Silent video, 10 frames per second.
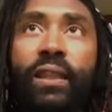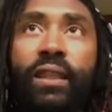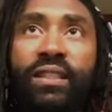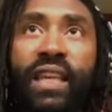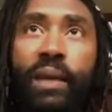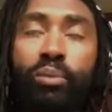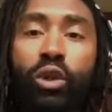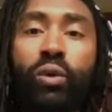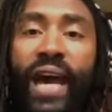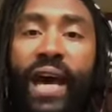the same
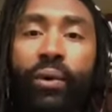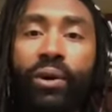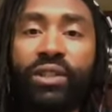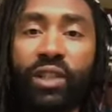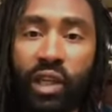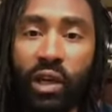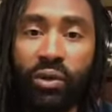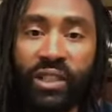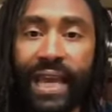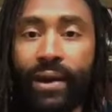2 hours to go
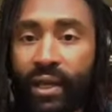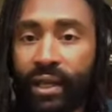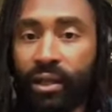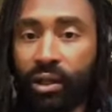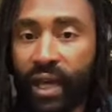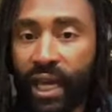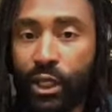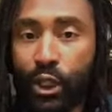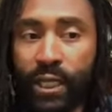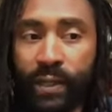scouting a
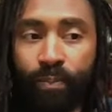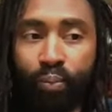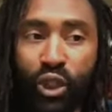location,